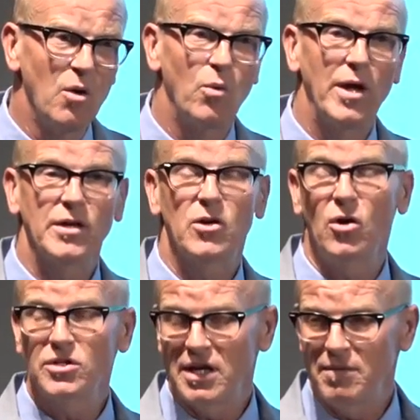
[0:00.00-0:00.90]
where the
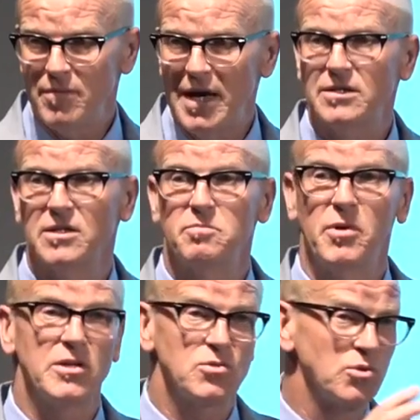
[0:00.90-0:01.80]
content matters,
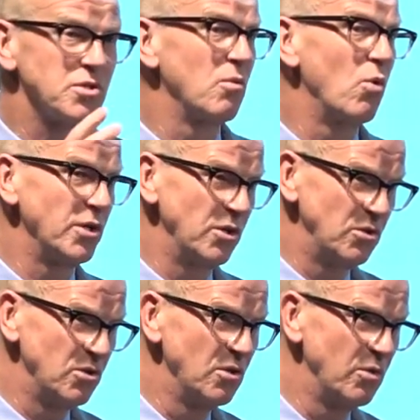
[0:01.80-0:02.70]
but it's also what you
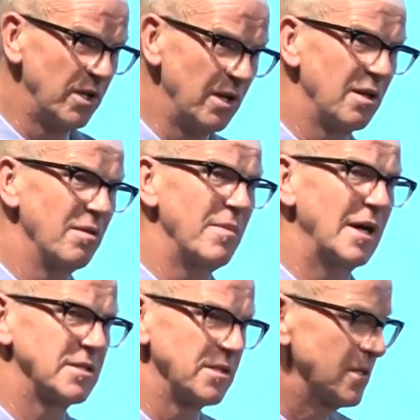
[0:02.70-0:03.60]
do with it that
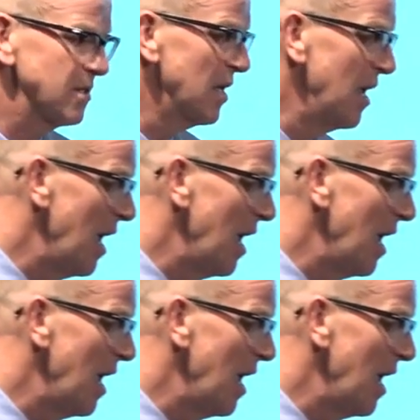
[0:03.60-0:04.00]
matters,